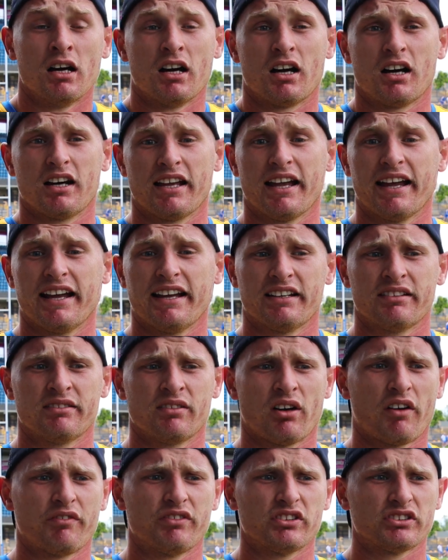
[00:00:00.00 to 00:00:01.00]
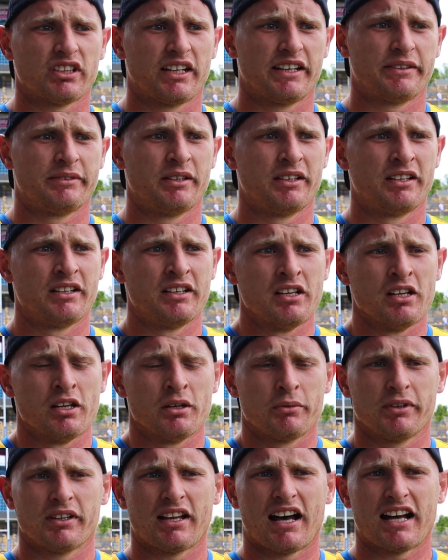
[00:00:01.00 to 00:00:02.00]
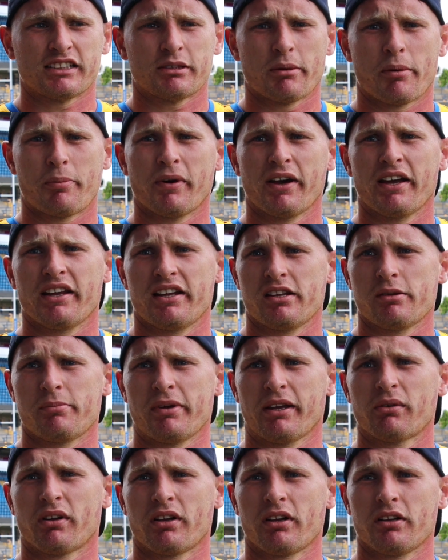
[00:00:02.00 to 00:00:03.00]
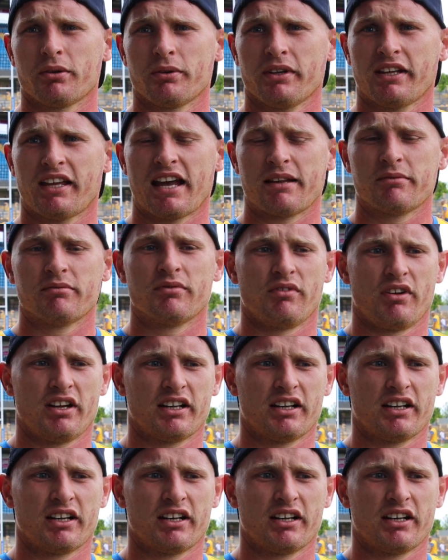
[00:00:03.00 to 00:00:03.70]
Well, yeah, obviously, we'd like to be playing in the big one at the weekend.